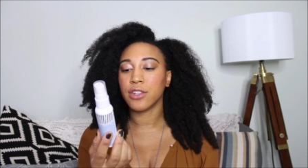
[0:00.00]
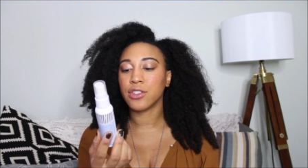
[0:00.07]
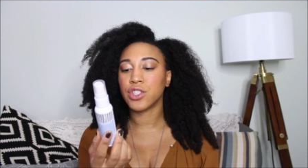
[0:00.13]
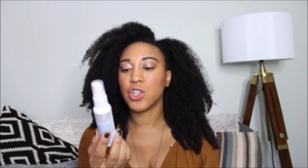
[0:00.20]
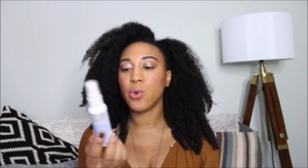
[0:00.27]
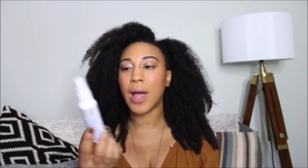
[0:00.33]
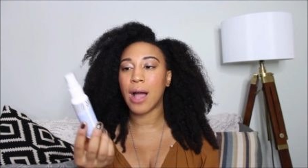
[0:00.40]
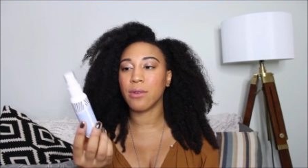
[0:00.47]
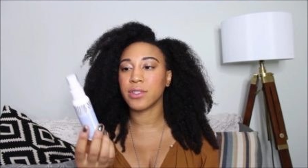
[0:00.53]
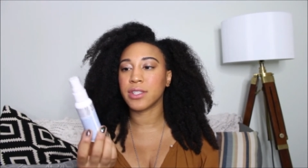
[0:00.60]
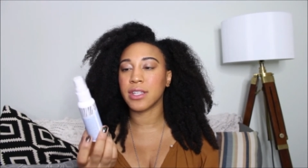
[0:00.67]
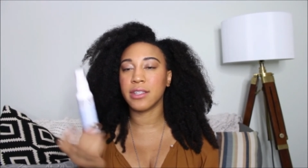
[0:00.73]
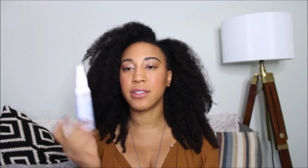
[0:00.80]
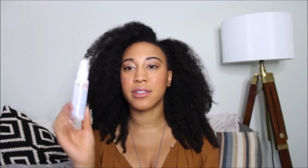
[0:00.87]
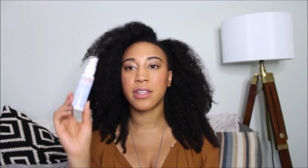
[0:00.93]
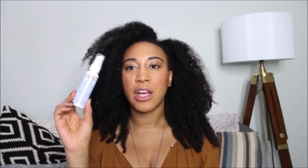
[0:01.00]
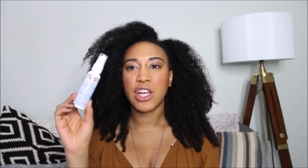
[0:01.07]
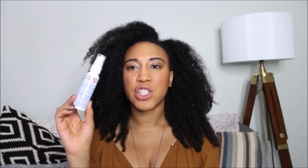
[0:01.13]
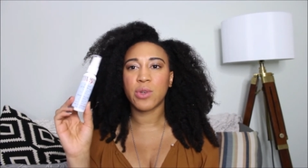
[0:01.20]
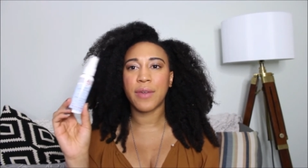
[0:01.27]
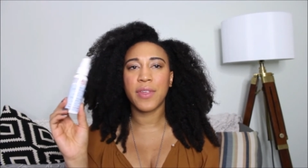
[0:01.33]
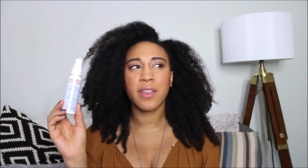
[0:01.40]
2 ounces.
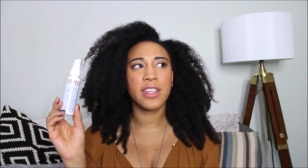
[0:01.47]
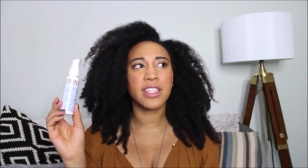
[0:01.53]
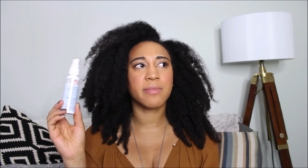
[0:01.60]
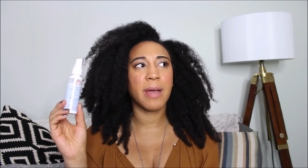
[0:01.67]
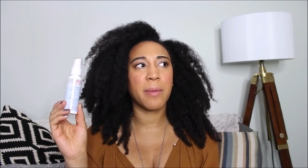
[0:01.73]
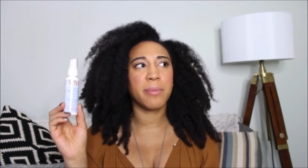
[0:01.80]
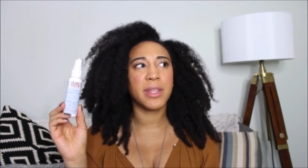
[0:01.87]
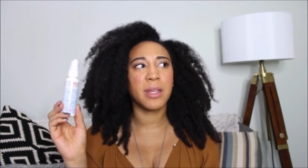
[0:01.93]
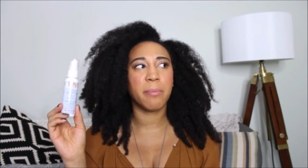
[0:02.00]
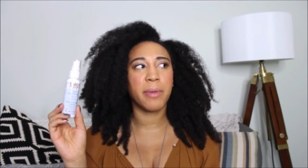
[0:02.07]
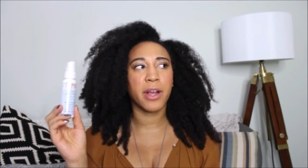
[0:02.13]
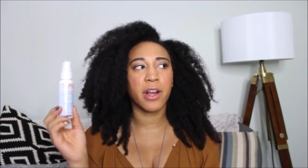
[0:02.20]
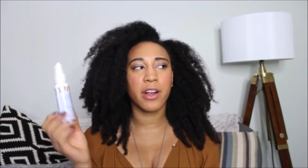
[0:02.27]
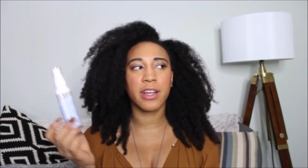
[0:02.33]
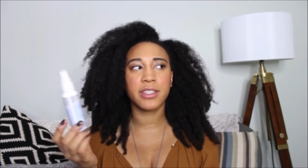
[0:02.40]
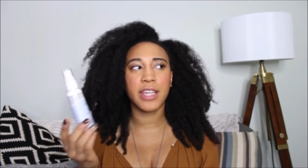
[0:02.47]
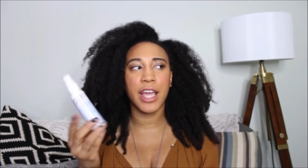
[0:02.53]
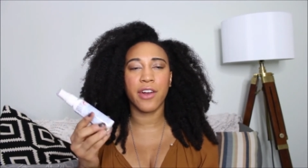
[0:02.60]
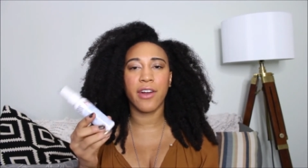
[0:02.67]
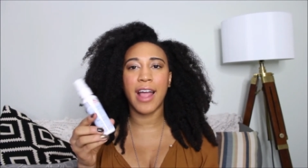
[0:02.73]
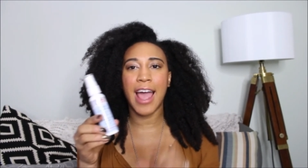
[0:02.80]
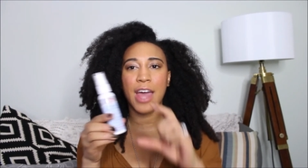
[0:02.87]
So I think this might be the bigger
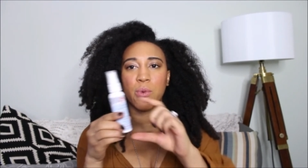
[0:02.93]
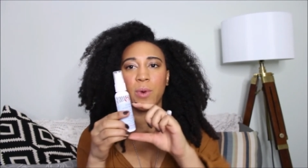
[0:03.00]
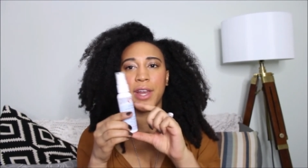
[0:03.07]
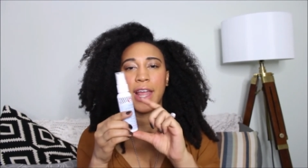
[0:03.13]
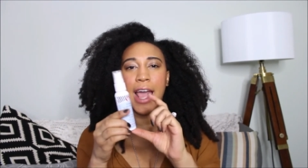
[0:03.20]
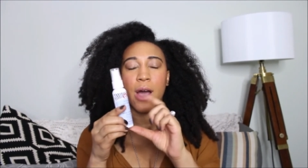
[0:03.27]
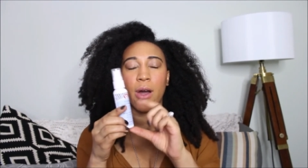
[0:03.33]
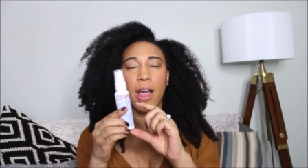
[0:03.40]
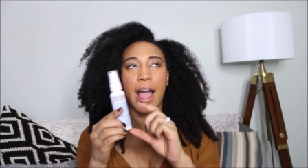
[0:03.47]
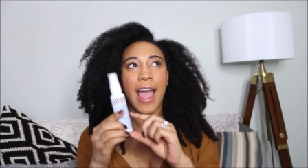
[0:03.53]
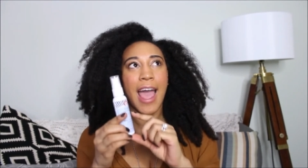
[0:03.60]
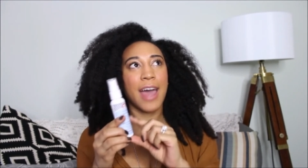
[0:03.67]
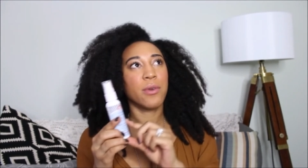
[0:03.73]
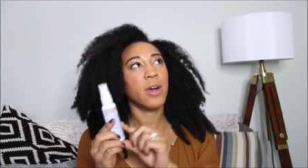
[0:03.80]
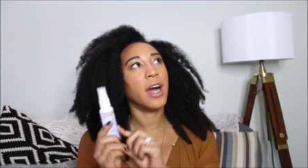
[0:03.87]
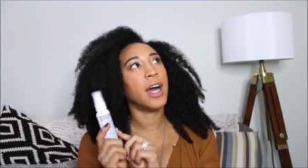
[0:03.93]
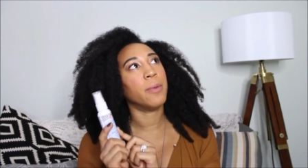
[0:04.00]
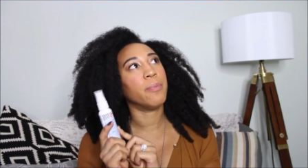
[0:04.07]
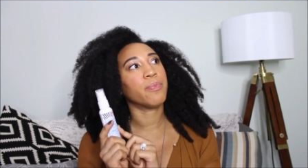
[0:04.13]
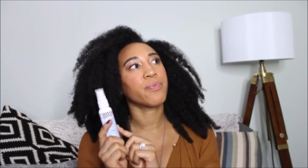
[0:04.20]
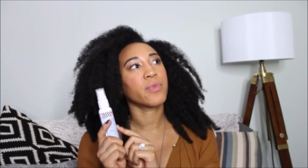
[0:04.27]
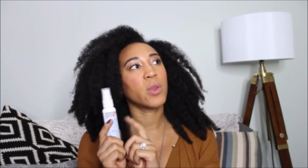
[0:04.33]
container. I had one at, I
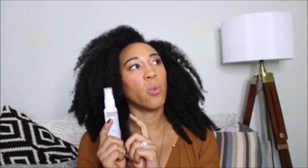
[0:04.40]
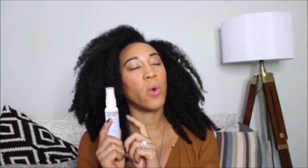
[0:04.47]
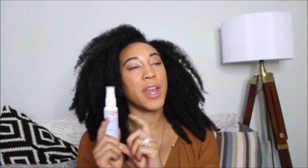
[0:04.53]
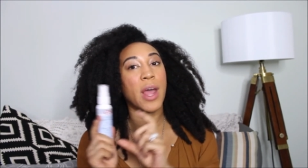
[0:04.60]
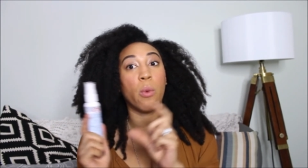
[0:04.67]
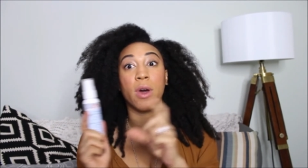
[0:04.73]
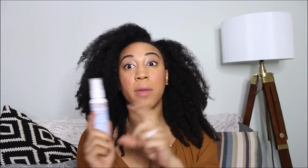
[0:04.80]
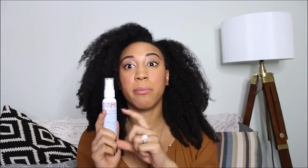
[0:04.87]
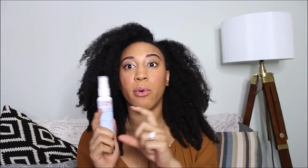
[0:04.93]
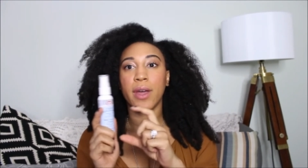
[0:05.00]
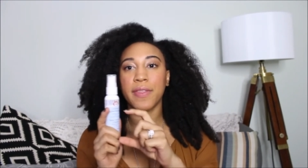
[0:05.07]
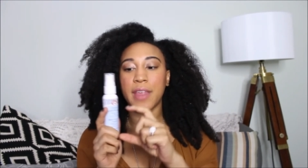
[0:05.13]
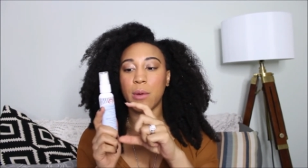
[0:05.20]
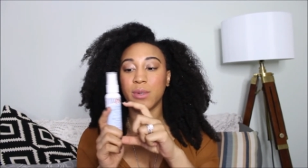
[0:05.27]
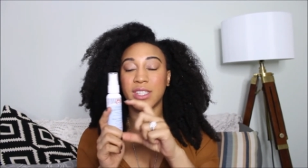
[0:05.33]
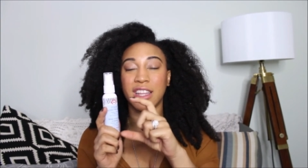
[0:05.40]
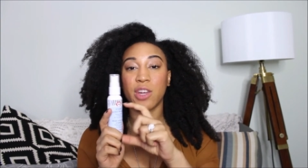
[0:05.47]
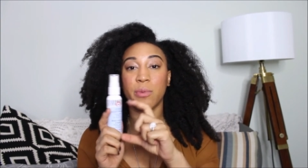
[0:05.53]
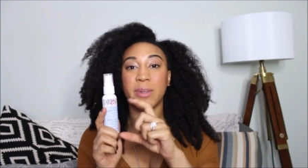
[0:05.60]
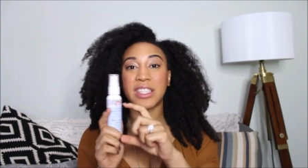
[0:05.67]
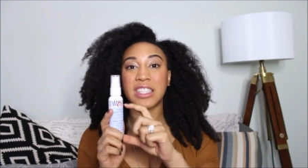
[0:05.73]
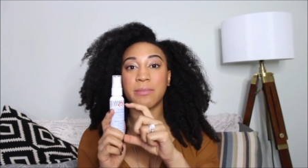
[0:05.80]
had one at one point that was a
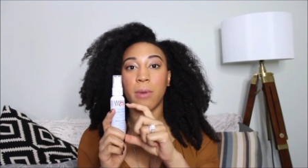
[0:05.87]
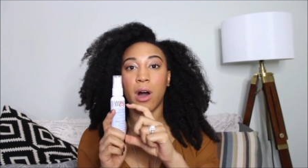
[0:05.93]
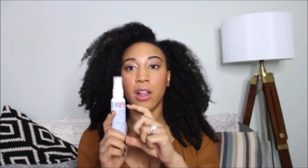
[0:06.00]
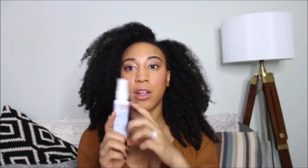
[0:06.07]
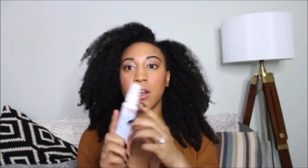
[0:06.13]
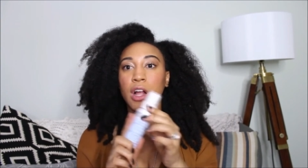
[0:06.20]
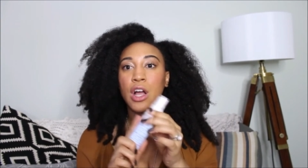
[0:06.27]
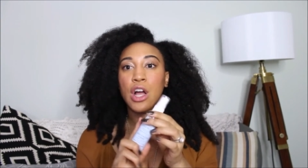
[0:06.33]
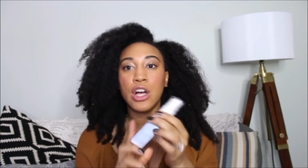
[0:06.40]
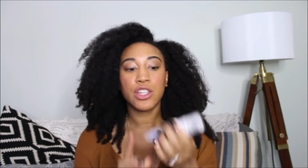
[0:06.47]
little bit smaller.